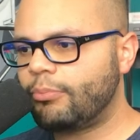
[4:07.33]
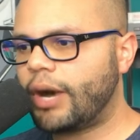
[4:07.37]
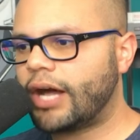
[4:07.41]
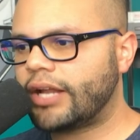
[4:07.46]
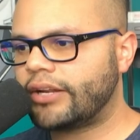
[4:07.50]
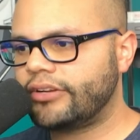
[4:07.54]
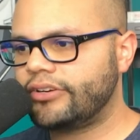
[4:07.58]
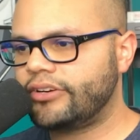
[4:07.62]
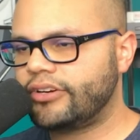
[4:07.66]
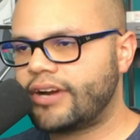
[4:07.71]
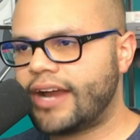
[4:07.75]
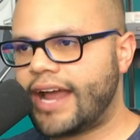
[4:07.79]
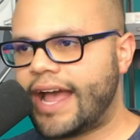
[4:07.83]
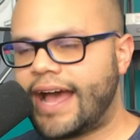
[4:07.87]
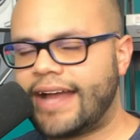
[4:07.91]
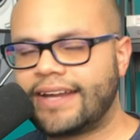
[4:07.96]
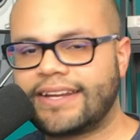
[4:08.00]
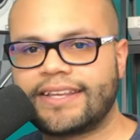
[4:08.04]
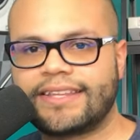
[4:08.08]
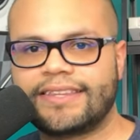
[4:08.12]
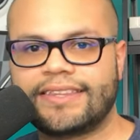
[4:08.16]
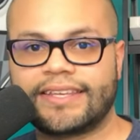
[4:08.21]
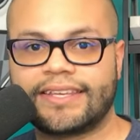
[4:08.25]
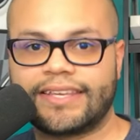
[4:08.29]
monitor
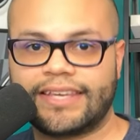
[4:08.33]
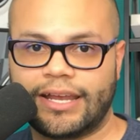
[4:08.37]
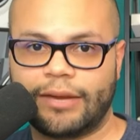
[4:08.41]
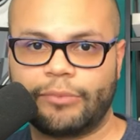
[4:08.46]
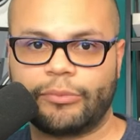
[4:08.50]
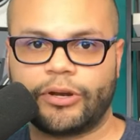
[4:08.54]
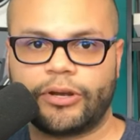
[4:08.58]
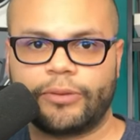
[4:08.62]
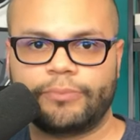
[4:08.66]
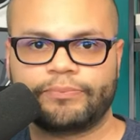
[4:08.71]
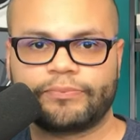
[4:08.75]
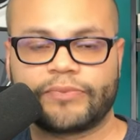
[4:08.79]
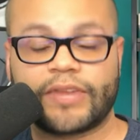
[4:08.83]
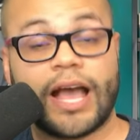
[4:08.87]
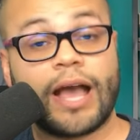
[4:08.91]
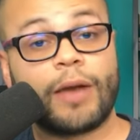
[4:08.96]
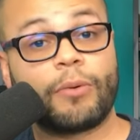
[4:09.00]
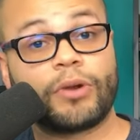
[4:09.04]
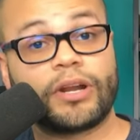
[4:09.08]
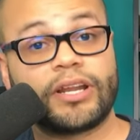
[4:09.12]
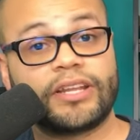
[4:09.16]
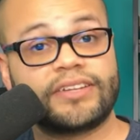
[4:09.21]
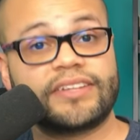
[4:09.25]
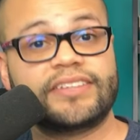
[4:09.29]
at the camera. I
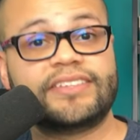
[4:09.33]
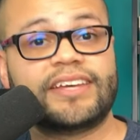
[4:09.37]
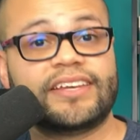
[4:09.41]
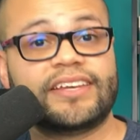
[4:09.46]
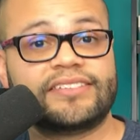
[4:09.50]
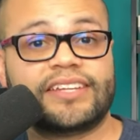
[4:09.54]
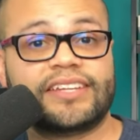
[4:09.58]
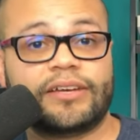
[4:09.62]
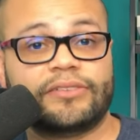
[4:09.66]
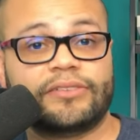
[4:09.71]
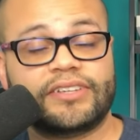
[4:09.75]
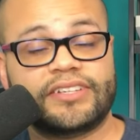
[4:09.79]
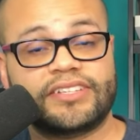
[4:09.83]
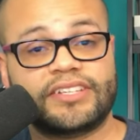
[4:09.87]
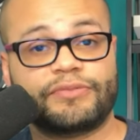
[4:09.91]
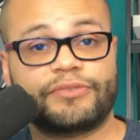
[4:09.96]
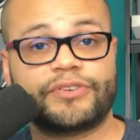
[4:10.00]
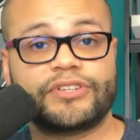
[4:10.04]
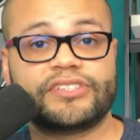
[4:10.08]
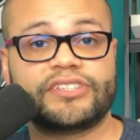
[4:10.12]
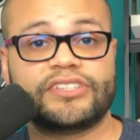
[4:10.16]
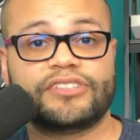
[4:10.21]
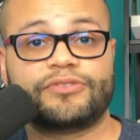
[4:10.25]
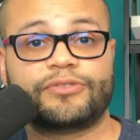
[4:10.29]
wanted to test out the
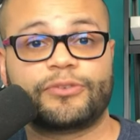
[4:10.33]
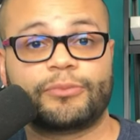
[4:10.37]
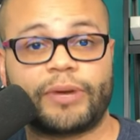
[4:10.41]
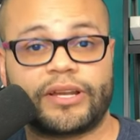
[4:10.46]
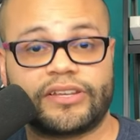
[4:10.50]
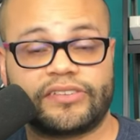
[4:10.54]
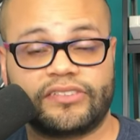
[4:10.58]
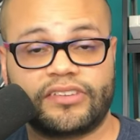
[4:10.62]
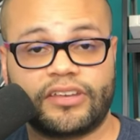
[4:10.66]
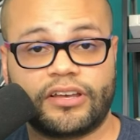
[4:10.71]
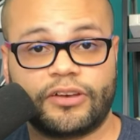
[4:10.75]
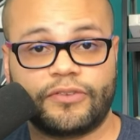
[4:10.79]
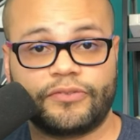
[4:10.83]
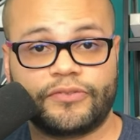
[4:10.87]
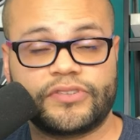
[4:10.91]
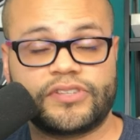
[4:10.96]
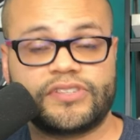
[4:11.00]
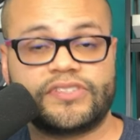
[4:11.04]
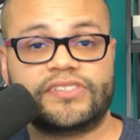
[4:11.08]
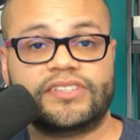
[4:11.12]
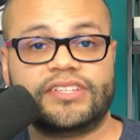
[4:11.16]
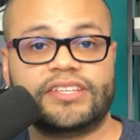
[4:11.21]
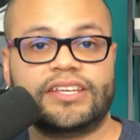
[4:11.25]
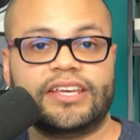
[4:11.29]
differences for myself to
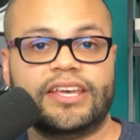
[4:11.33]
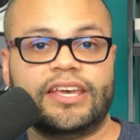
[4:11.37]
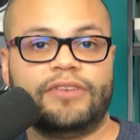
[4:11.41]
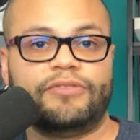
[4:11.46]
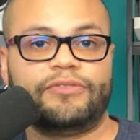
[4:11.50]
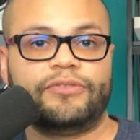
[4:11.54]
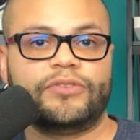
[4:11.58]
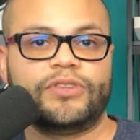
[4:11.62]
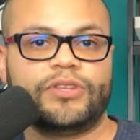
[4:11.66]
see if